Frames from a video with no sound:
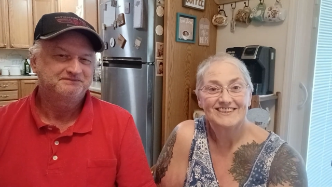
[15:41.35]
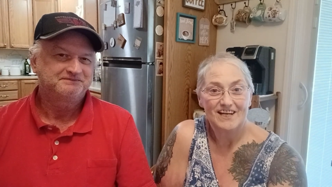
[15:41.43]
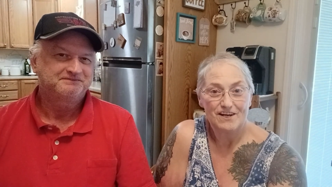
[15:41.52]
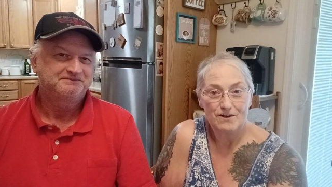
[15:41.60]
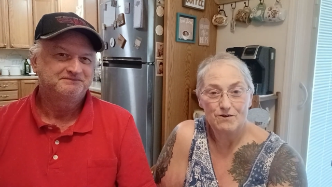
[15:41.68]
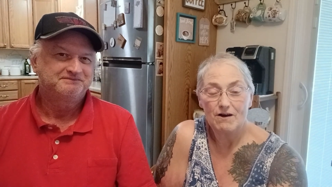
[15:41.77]

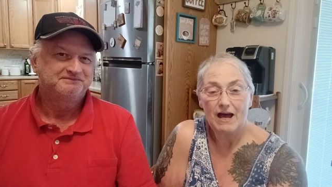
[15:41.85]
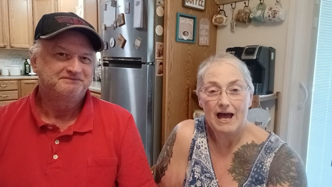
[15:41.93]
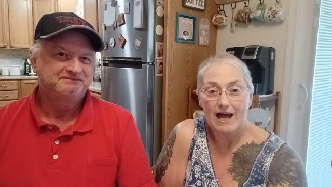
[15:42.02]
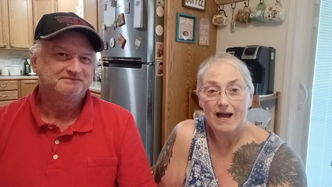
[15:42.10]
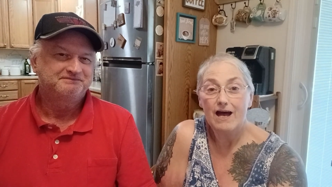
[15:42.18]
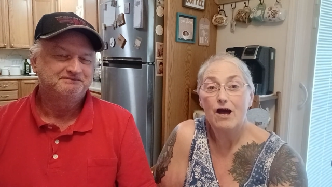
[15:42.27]
Speaker 1: So
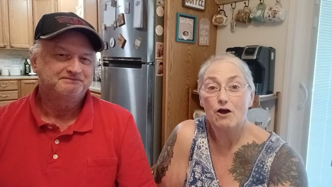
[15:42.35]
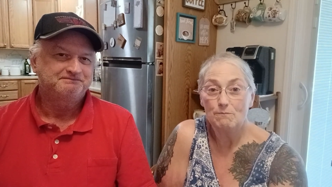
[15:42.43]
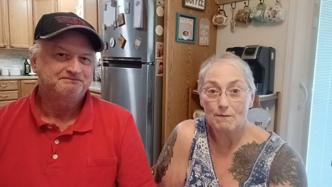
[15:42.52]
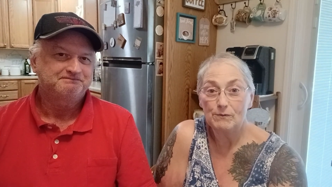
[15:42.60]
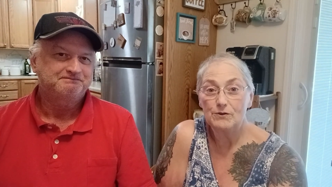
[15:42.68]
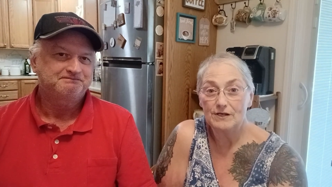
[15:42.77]
I
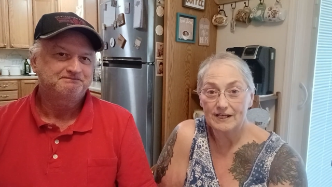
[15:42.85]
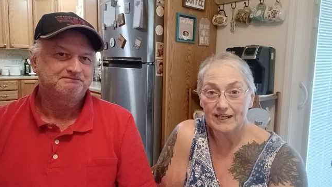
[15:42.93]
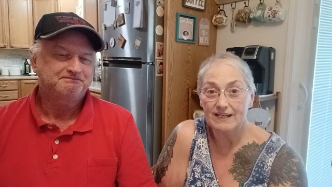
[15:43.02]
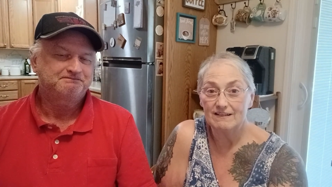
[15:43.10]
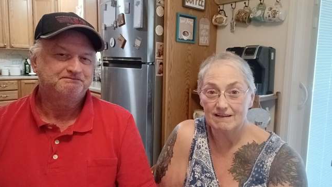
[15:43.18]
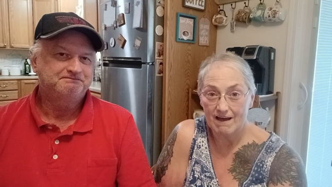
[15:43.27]
hope I'm gonna
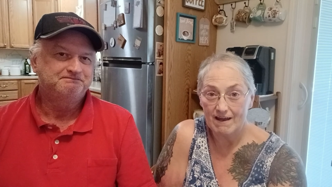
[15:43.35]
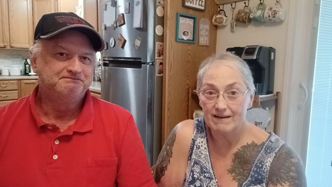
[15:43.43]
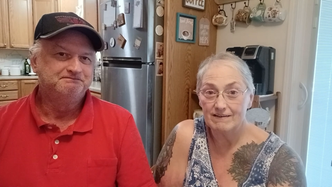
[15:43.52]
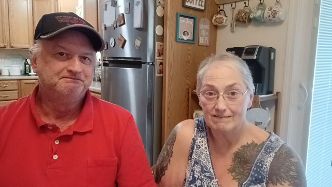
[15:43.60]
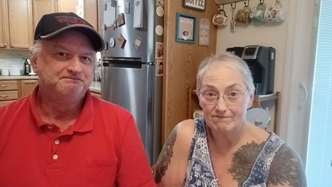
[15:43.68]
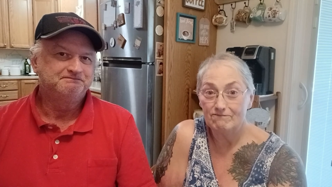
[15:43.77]
get a
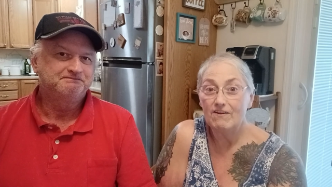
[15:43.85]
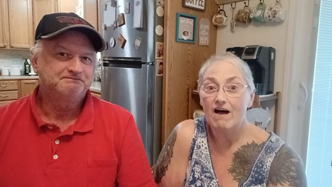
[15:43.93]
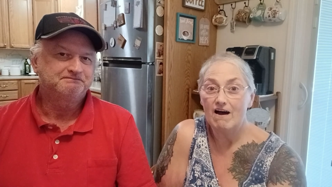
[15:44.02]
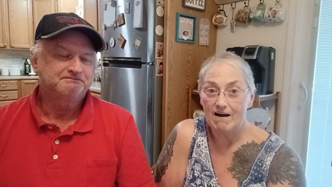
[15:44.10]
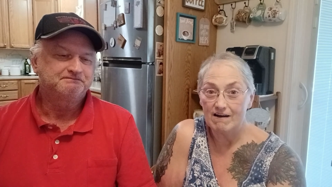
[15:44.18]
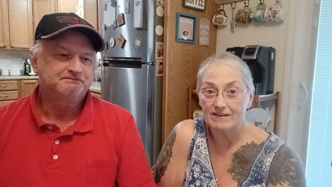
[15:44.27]
lot
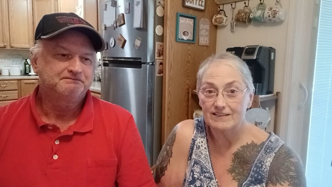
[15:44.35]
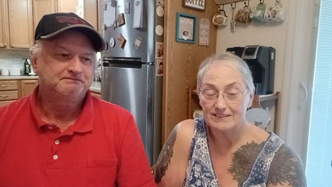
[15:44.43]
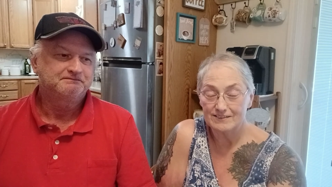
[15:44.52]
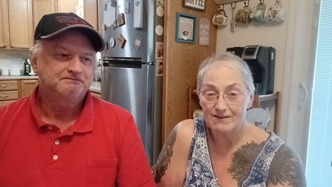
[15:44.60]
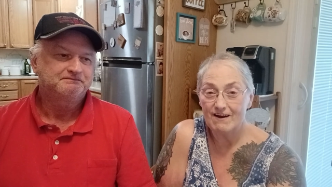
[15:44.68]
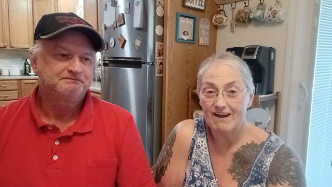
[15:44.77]

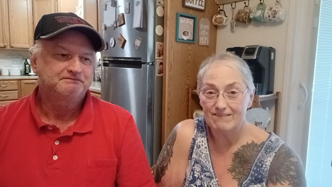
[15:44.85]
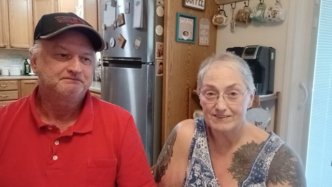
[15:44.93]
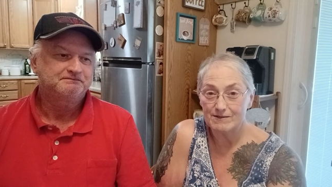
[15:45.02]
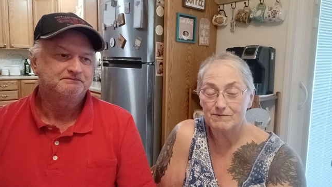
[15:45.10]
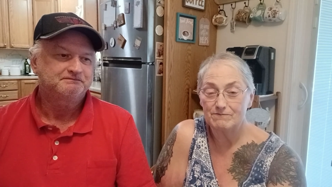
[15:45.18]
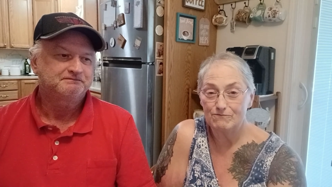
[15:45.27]
vlogged, so I'll have
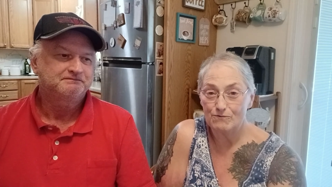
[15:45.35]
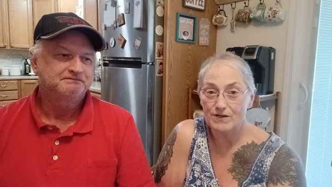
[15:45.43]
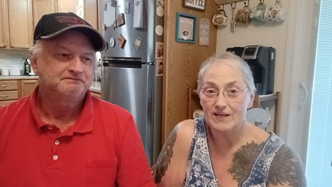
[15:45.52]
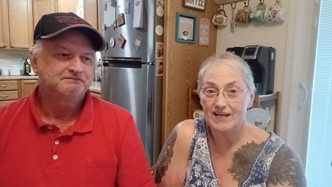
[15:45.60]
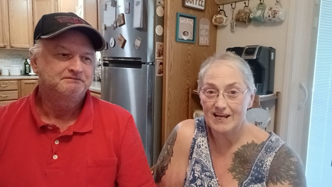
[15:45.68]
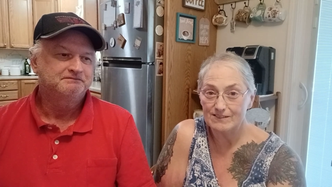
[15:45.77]
something for
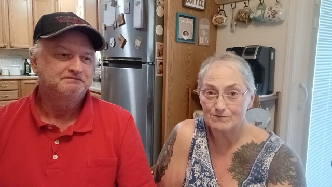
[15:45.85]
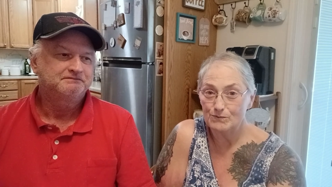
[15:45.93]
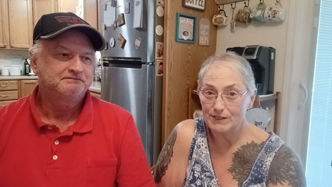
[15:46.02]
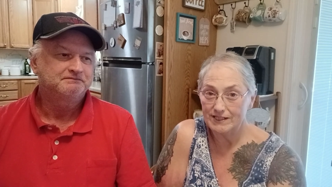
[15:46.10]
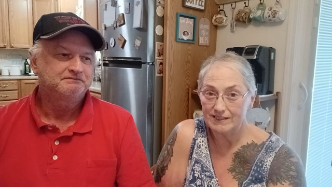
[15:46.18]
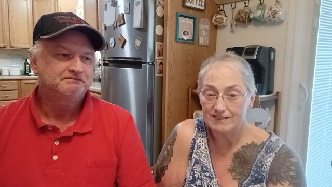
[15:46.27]
you next
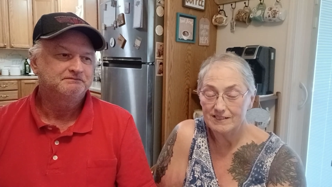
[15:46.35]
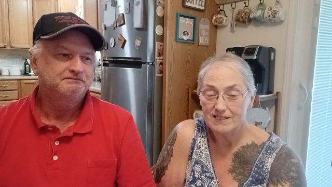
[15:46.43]
week.